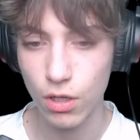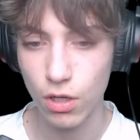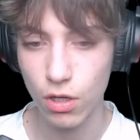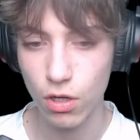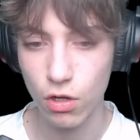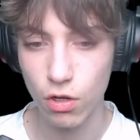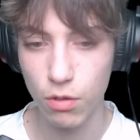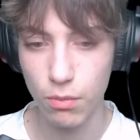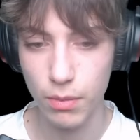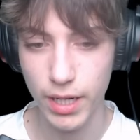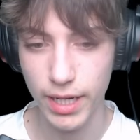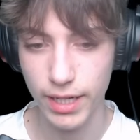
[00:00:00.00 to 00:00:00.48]

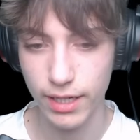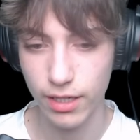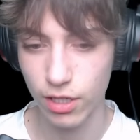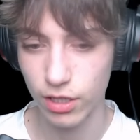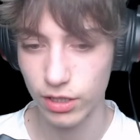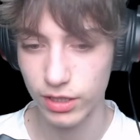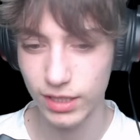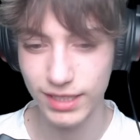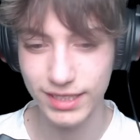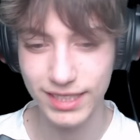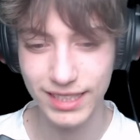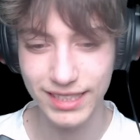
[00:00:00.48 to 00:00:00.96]
Oh my
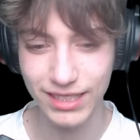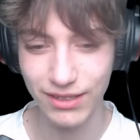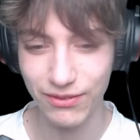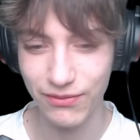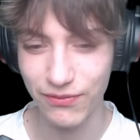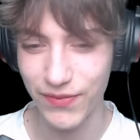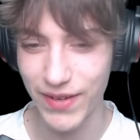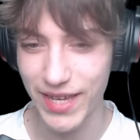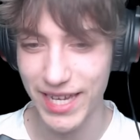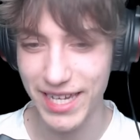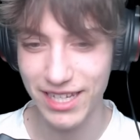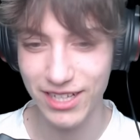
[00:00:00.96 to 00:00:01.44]
god, this is a
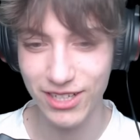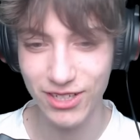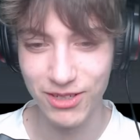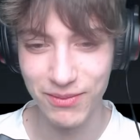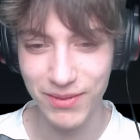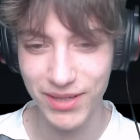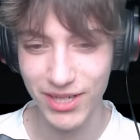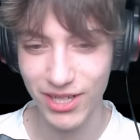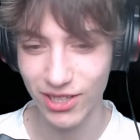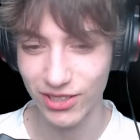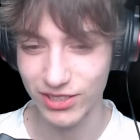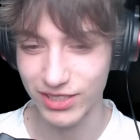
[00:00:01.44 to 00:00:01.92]
fake
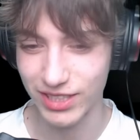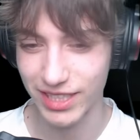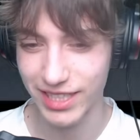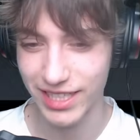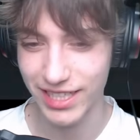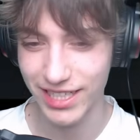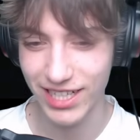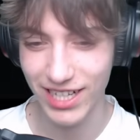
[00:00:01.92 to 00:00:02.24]
Luminosity,